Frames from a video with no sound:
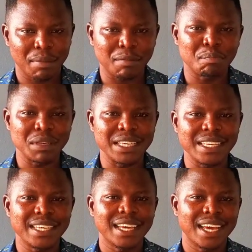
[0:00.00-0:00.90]
but
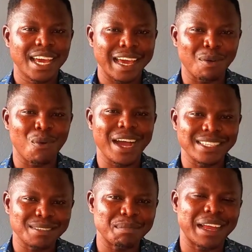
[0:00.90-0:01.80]
be a
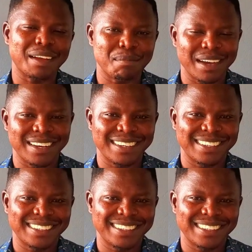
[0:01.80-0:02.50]
wise black man.